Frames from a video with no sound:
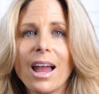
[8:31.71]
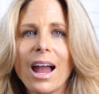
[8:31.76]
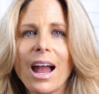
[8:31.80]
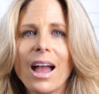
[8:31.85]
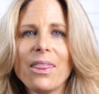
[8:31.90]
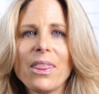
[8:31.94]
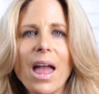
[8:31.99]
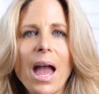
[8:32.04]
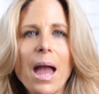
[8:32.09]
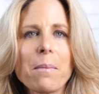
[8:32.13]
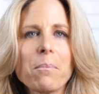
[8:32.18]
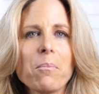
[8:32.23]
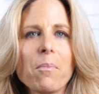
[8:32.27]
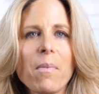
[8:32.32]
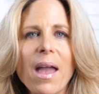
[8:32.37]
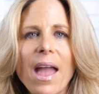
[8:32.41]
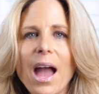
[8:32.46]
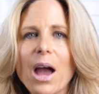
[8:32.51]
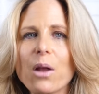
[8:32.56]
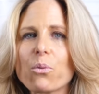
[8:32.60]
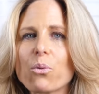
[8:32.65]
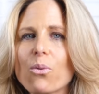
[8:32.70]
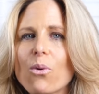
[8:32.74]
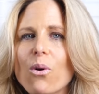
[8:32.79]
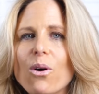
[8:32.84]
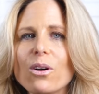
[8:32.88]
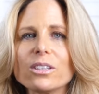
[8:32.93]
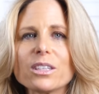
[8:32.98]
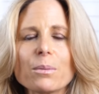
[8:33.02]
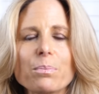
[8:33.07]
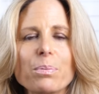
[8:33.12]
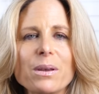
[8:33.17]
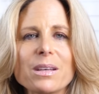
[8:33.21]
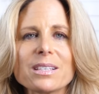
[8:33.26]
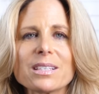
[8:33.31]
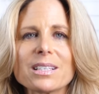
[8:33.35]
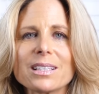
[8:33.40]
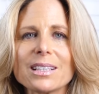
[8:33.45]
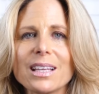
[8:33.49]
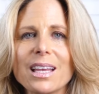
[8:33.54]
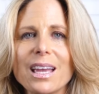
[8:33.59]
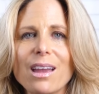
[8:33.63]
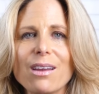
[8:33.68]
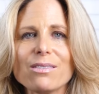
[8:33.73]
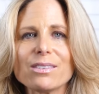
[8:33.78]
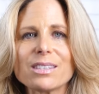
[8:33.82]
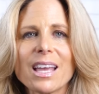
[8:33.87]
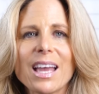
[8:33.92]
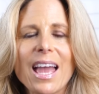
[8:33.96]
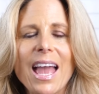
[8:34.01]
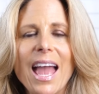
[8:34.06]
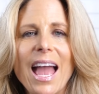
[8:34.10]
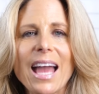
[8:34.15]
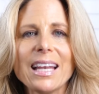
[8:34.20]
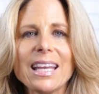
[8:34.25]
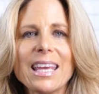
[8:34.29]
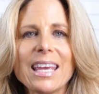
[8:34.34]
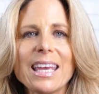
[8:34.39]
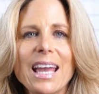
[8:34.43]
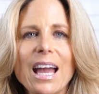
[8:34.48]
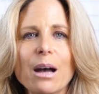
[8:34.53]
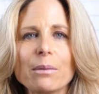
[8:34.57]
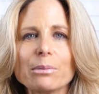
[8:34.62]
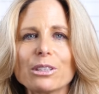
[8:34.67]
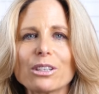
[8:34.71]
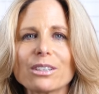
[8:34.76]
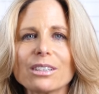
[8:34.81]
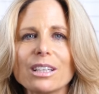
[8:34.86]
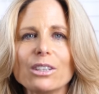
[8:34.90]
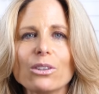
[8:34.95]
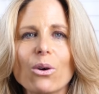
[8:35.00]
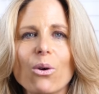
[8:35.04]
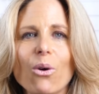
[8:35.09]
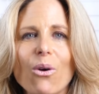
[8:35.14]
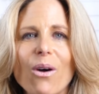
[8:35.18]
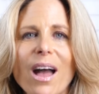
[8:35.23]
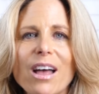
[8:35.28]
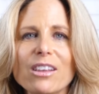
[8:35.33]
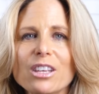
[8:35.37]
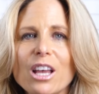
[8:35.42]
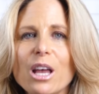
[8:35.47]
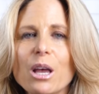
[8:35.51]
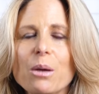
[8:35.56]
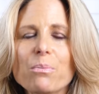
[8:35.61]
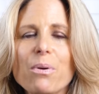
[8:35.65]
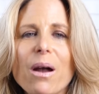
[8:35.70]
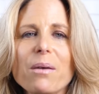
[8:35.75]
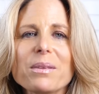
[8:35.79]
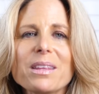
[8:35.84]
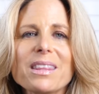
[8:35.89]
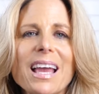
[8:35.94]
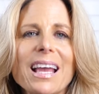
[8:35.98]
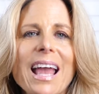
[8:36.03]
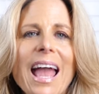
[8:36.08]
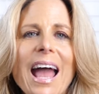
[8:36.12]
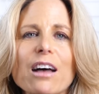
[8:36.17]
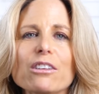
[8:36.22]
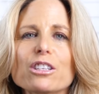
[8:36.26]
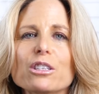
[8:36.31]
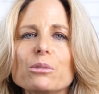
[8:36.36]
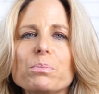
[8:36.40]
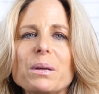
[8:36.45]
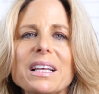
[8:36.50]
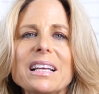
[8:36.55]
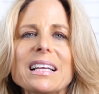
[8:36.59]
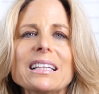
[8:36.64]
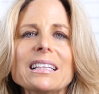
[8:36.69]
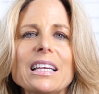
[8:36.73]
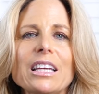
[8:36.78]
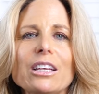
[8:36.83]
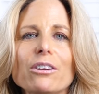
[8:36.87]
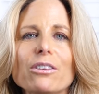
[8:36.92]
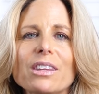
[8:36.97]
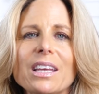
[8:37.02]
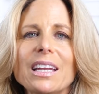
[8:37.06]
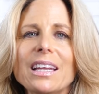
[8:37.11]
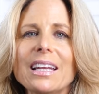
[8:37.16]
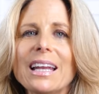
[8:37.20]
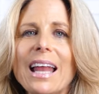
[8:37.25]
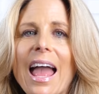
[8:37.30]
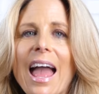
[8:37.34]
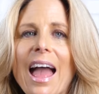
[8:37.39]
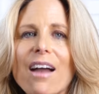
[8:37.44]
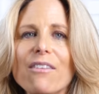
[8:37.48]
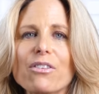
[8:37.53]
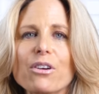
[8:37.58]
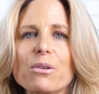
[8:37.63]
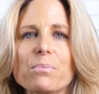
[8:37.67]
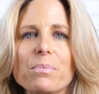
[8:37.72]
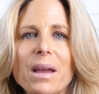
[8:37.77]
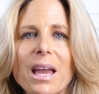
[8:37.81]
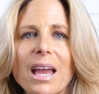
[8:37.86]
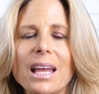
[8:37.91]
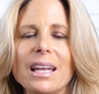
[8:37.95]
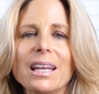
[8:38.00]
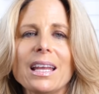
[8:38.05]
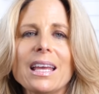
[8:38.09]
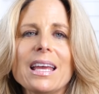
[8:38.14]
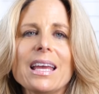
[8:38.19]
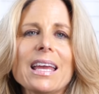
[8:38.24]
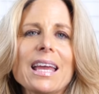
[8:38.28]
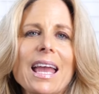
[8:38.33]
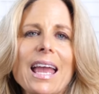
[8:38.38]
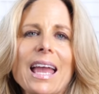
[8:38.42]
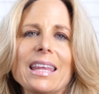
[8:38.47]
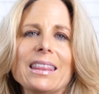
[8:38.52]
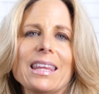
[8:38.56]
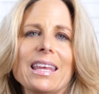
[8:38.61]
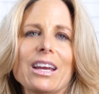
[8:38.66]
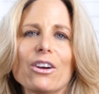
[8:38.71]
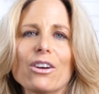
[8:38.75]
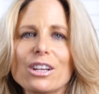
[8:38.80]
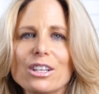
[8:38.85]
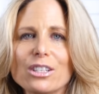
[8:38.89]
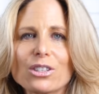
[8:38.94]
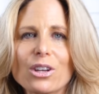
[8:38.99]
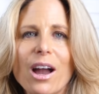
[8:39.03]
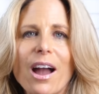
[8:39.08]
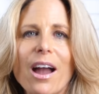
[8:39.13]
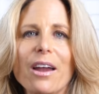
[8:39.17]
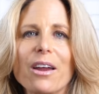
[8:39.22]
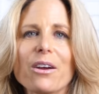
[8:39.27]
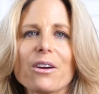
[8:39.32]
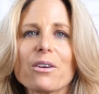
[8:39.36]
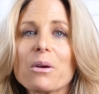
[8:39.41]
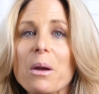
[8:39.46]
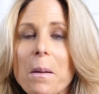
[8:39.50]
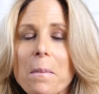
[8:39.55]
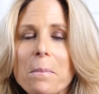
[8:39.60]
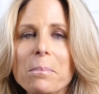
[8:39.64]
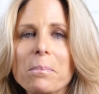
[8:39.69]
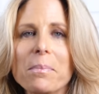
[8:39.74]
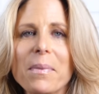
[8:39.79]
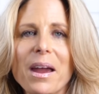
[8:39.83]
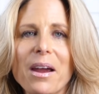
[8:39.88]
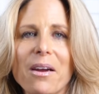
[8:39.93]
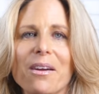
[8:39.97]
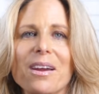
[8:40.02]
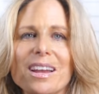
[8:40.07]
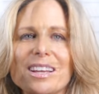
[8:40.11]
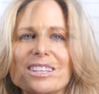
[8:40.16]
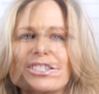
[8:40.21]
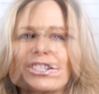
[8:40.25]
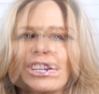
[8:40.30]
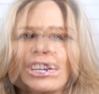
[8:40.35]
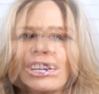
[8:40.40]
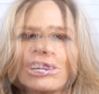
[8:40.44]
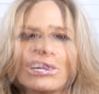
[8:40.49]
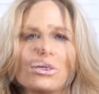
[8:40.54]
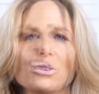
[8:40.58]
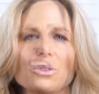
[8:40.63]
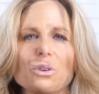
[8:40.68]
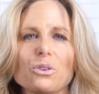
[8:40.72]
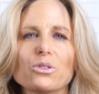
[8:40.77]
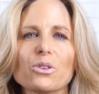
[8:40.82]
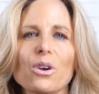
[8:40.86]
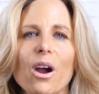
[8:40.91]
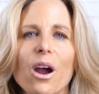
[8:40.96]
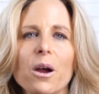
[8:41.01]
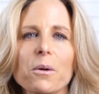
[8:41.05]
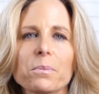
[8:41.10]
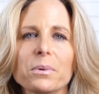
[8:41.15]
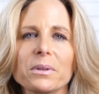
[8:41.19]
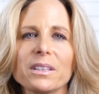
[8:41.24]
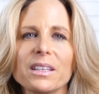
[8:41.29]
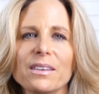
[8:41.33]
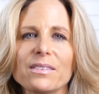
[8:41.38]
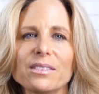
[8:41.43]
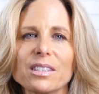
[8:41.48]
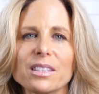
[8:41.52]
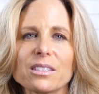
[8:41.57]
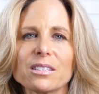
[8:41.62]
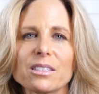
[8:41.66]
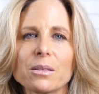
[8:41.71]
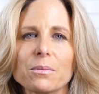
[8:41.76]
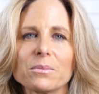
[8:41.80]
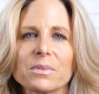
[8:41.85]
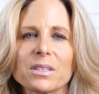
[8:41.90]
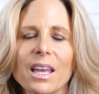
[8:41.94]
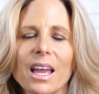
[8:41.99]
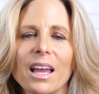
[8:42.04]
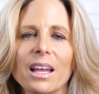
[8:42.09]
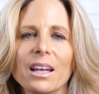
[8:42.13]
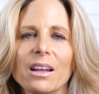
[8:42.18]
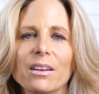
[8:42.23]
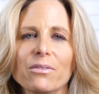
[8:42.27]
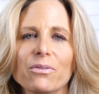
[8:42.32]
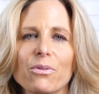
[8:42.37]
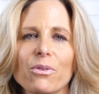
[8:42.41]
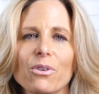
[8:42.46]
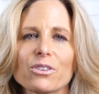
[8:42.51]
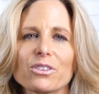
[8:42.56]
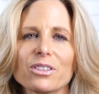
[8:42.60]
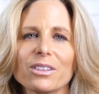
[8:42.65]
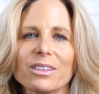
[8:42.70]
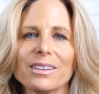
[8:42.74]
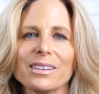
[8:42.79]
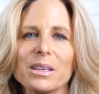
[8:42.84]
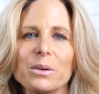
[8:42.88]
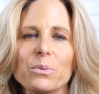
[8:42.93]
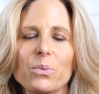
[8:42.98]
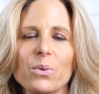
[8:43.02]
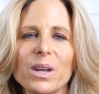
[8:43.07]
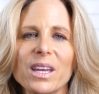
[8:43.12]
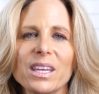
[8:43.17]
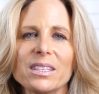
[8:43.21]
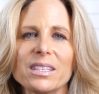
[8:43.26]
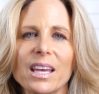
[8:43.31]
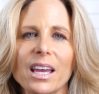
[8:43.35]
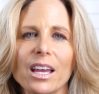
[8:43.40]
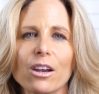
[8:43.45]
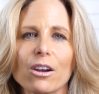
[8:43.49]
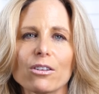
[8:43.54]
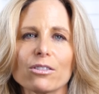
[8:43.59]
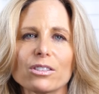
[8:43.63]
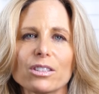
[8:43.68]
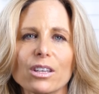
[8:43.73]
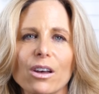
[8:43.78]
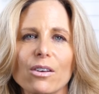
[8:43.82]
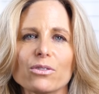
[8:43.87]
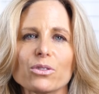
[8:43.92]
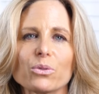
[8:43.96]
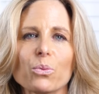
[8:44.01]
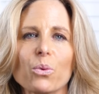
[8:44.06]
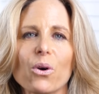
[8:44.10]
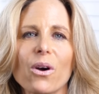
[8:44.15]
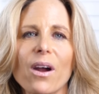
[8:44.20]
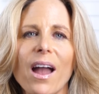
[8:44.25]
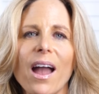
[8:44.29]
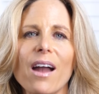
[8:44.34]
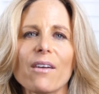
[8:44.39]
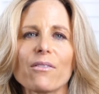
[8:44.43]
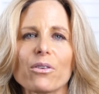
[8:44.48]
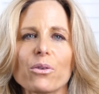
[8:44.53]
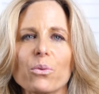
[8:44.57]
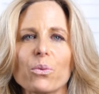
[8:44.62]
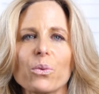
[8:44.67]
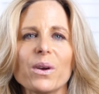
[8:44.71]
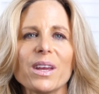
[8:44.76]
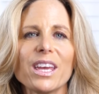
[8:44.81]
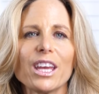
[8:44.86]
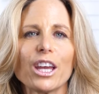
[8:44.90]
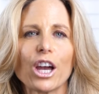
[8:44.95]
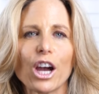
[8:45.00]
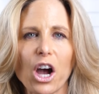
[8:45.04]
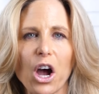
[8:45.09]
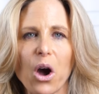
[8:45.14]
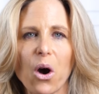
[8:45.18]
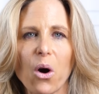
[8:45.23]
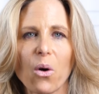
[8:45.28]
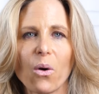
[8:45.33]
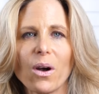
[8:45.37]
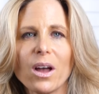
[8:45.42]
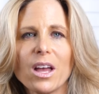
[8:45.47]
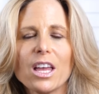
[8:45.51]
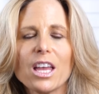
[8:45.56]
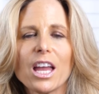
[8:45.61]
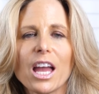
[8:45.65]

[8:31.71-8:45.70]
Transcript: And that man rolled up his sleeves and he helped her clean the whole house. Probably that house had been cleaner than it had ever been in their entire marriage. So those are our belief systems, and unfortunately we take ourselves wherever we go.